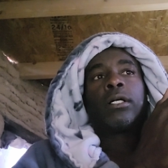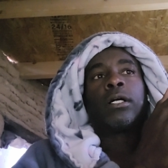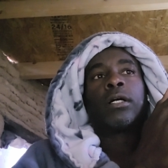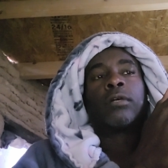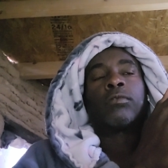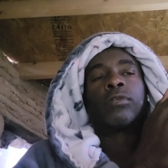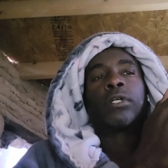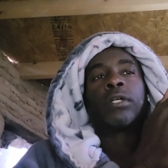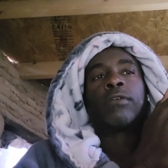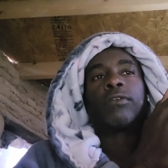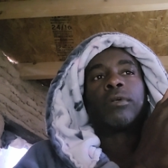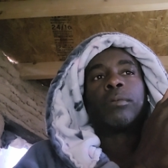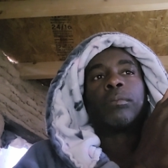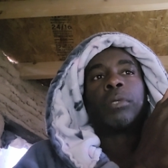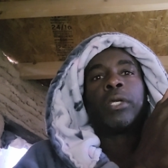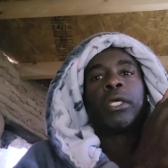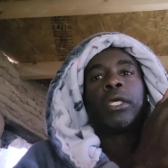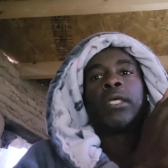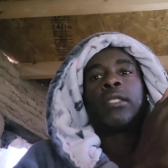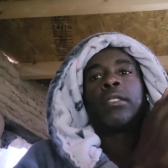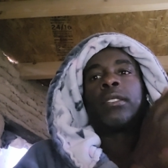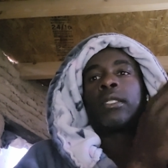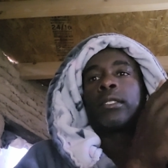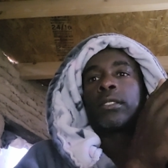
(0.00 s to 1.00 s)
a
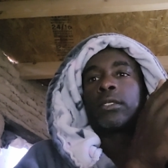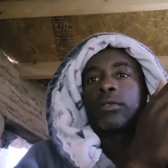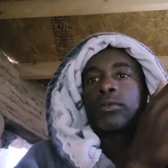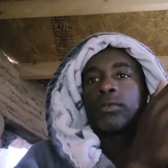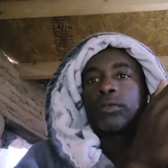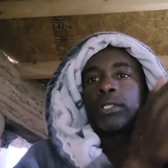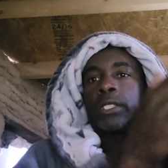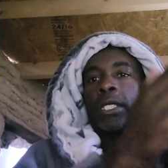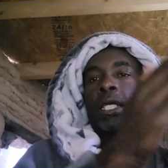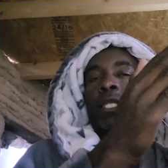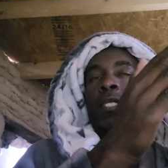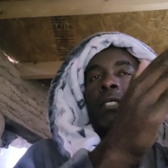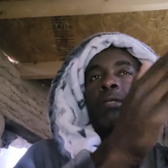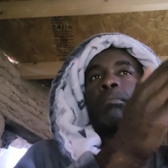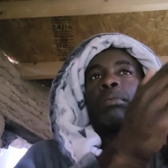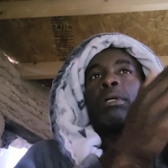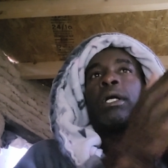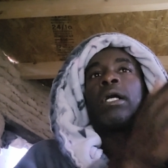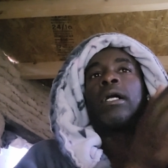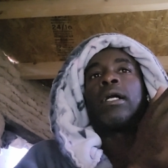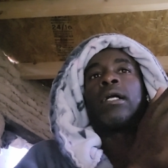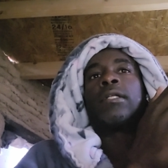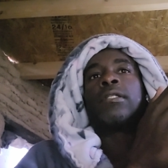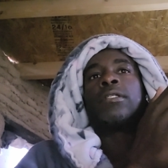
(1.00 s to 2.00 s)
riverbed and creating
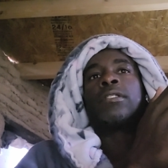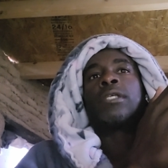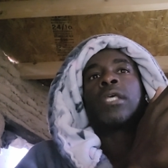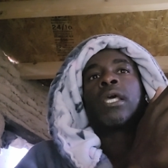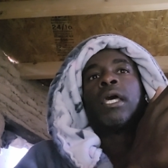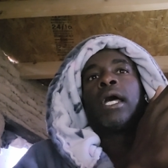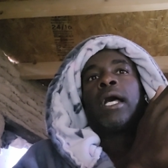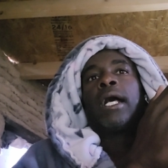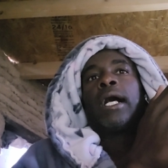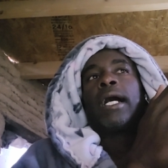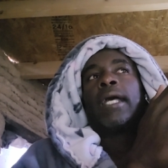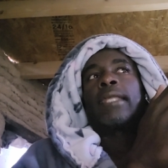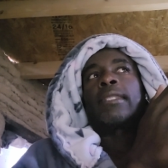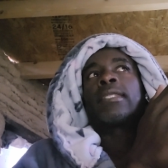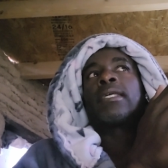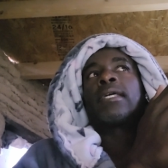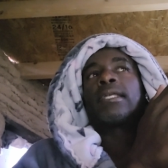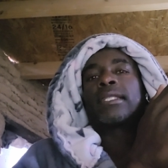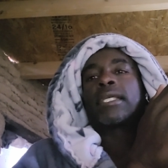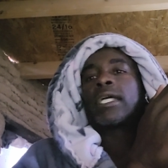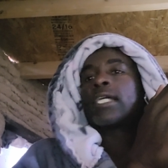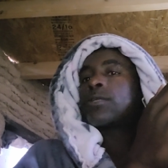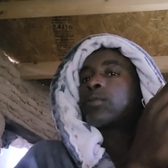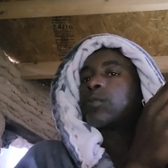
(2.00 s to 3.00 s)
ponds? I
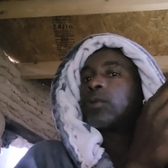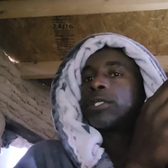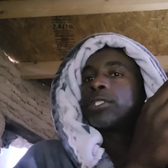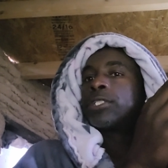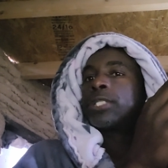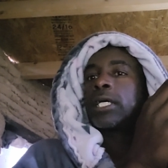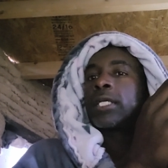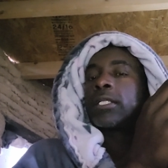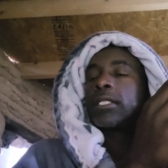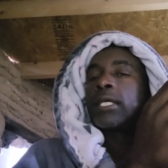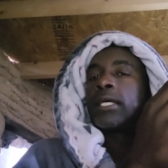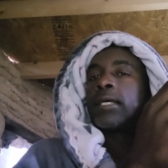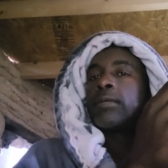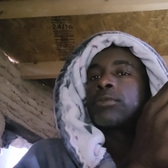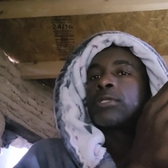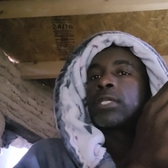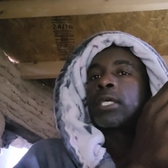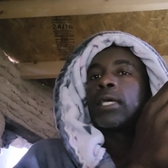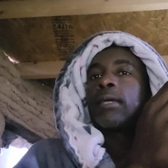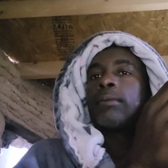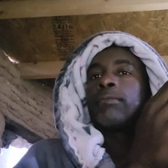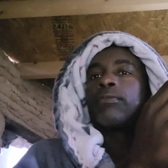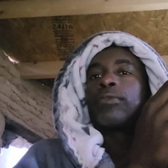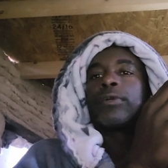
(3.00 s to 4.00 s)
think that's where check dams
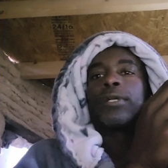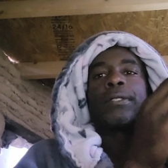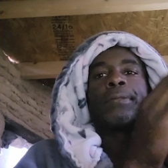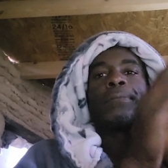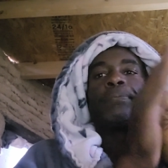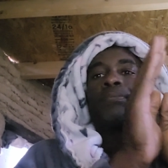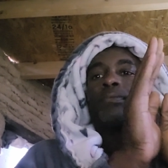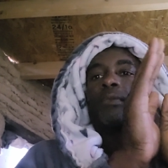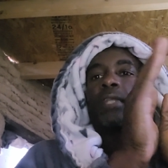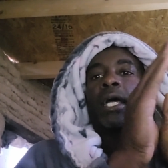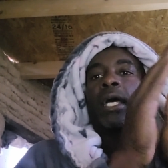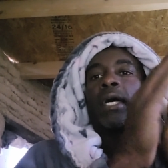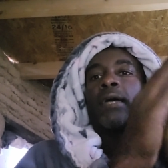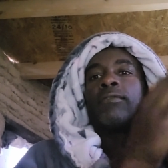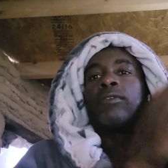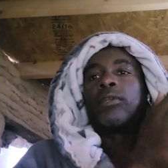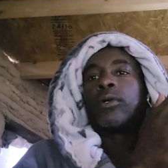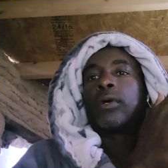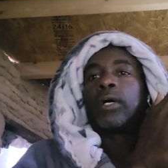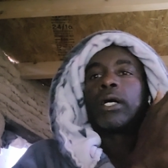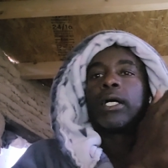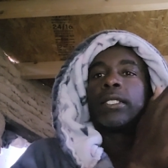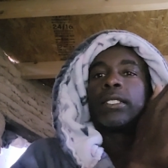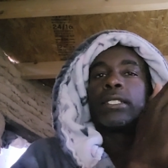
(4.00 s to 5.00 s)
came from. I have
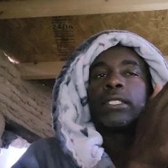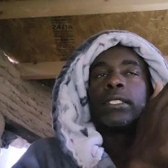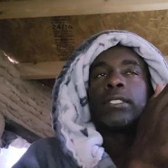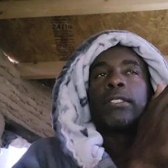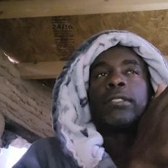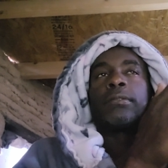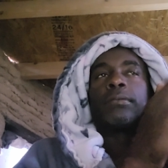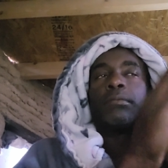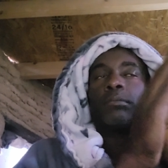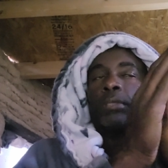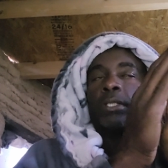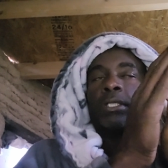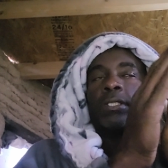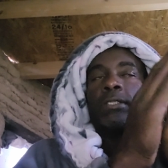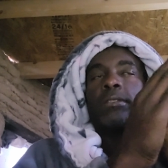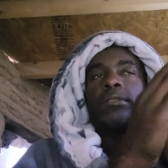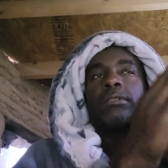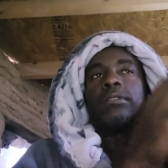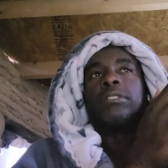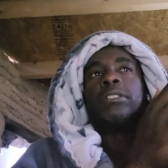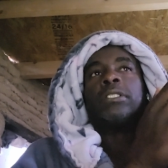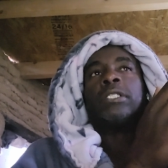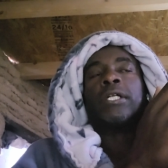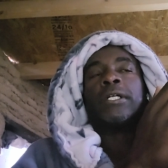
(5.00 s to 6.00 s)
no idea, but
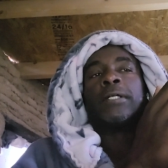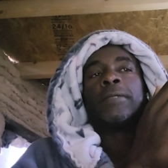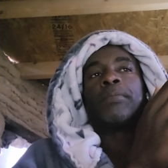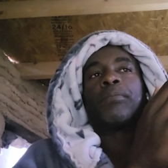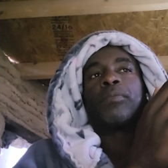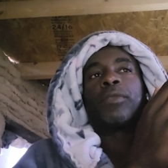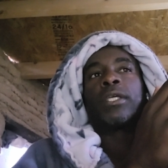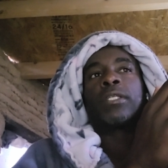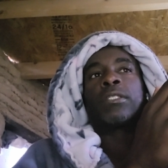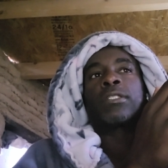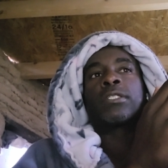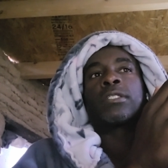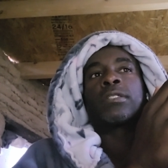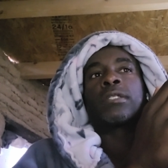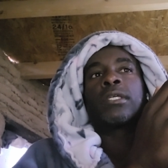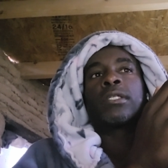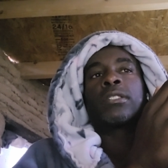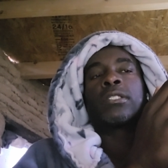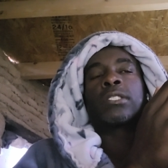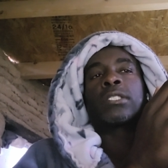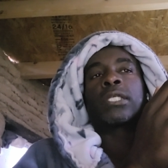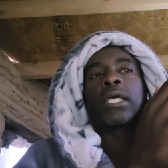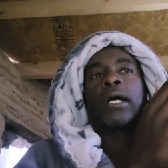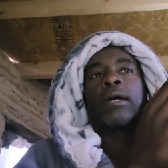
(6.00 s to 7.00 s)
it's
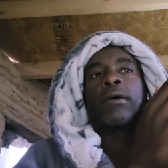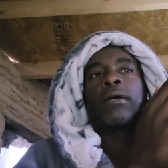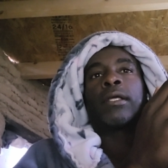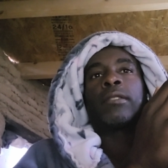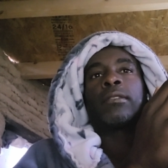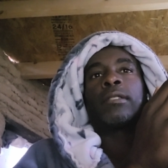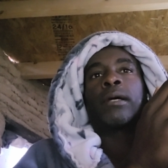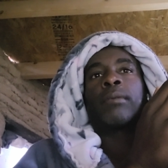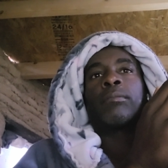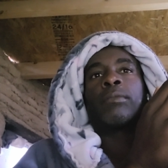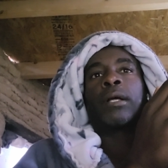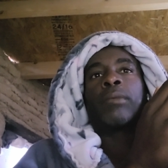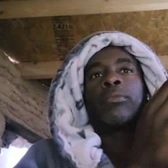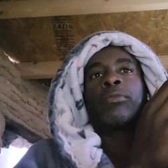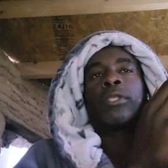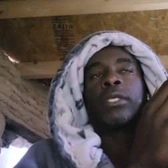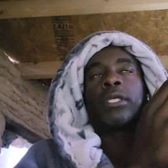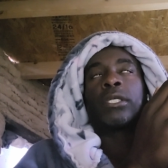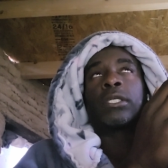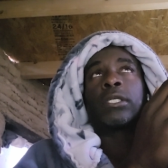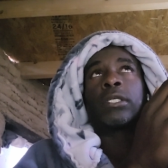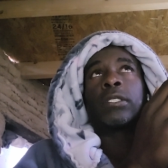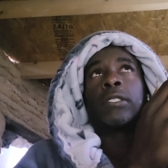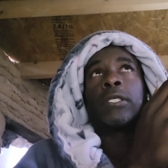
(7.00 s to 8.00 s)
just how I'm
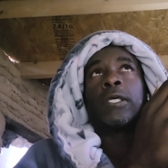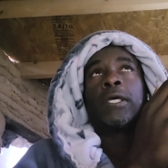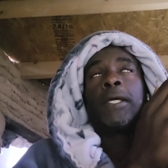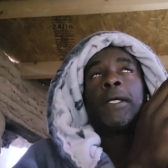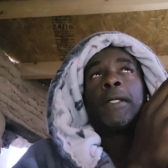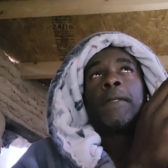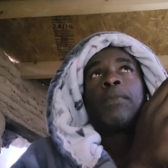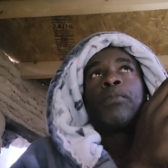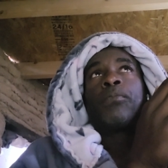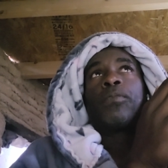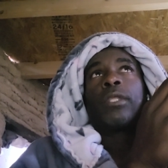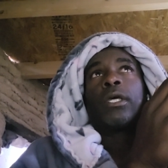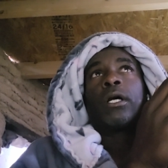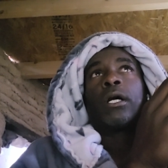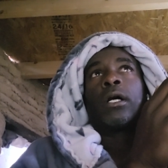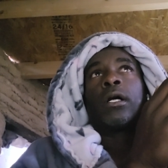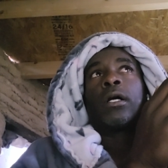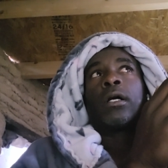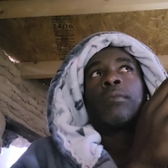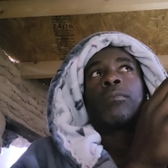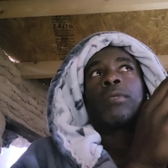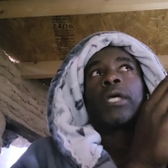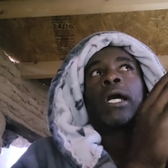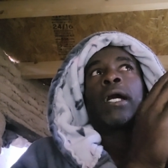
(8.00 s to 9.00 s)
thinking.
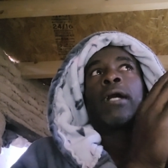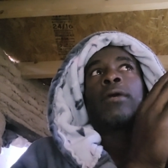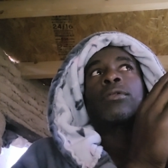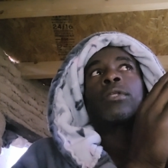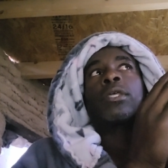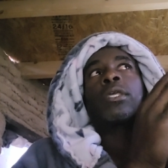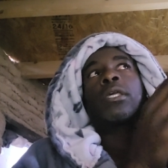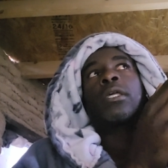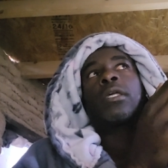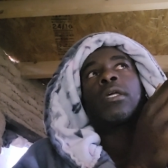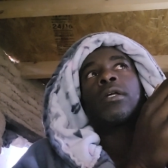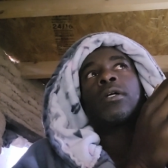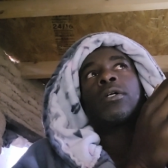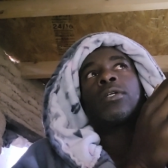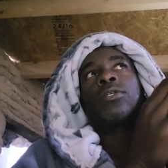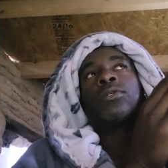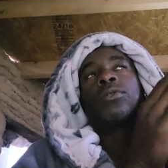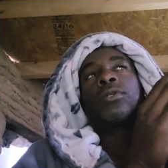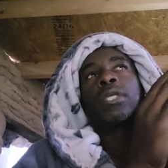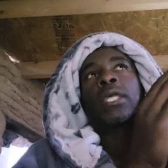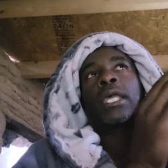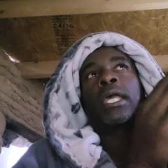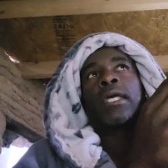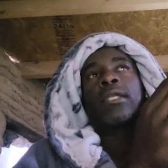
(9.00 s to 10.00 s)
Out here,
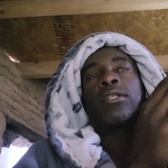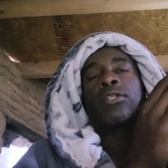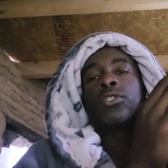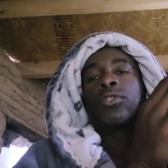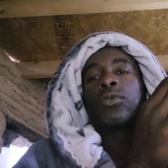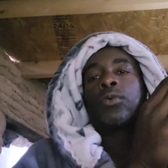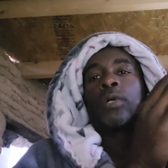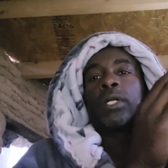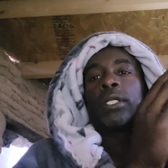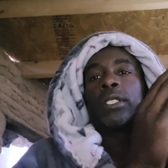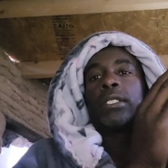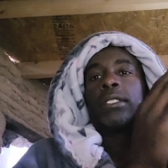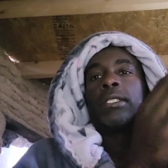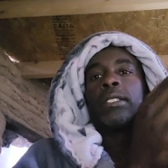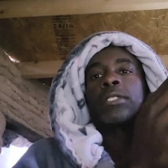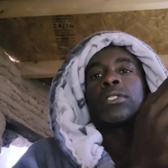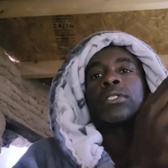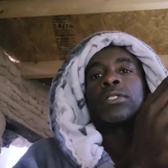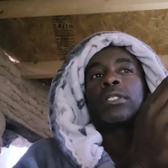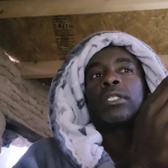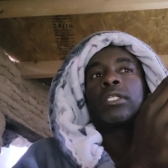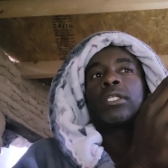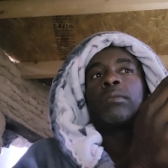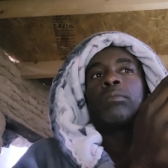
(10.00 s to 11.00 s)
you can't do one
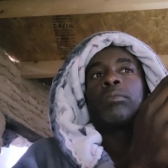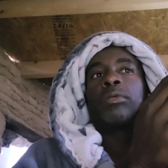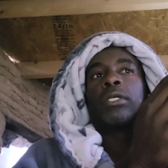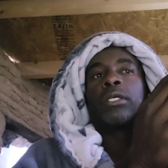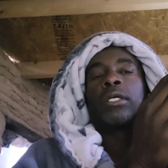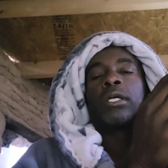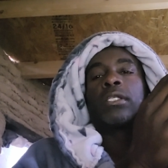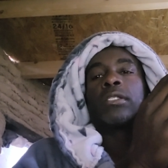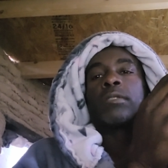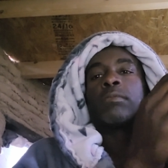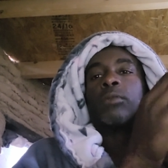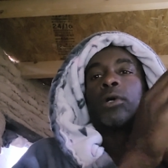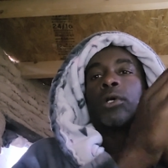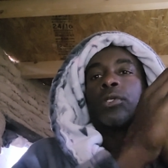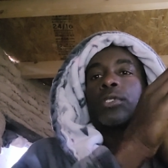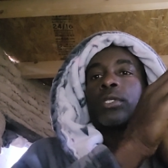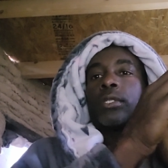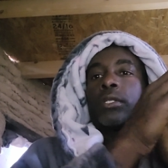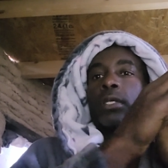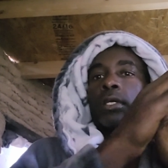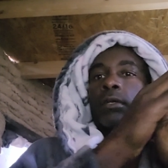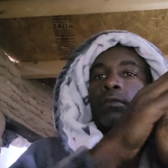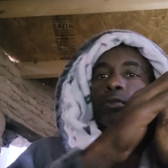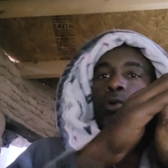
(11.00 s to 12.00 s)
initially because most
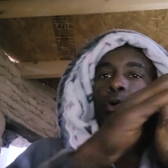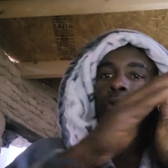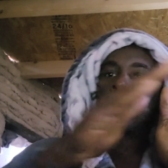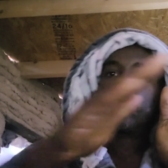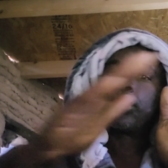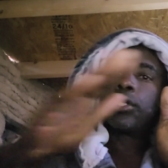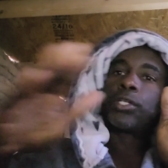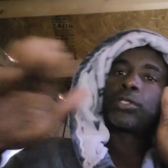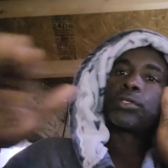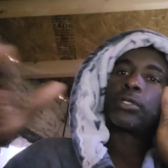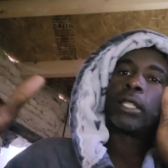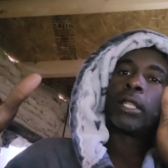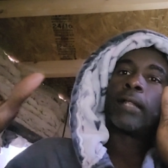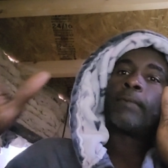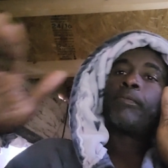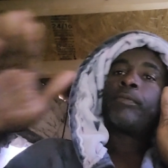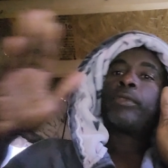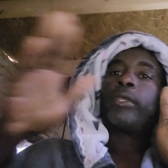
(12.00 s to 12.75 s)
of the arroyos,